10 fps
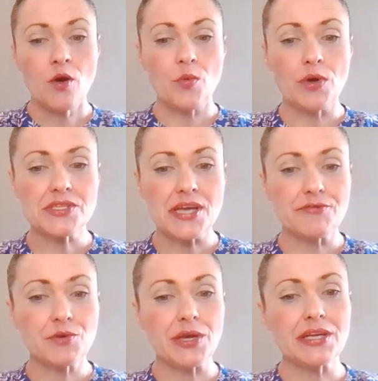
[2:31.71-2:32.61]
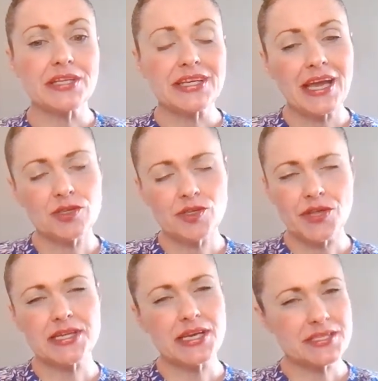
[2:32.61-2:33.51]
Once I've created the candle,
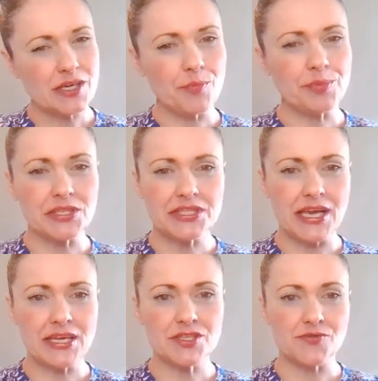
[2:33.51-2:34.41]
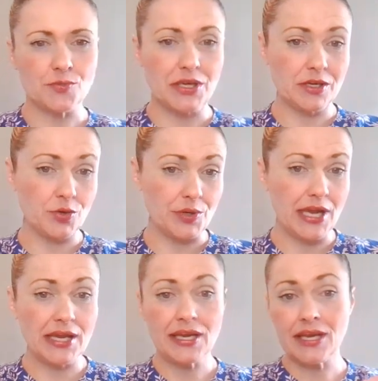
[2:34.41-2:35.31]
that takes a couple of days for me to
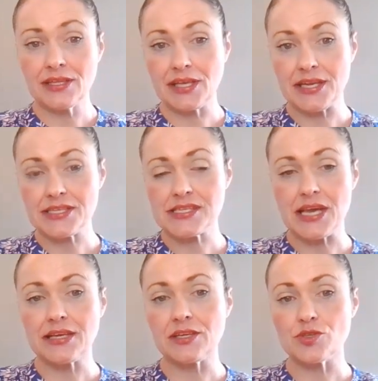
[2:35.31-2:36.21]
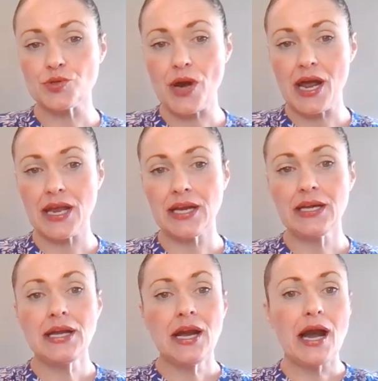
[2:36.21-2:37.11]
create it, let it set and dry.
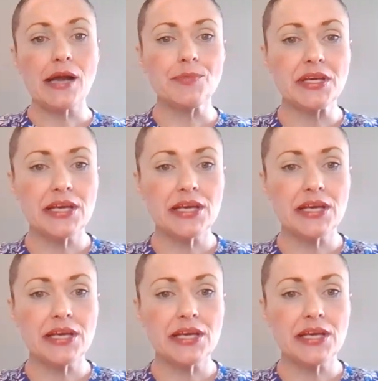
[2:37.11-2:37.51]
I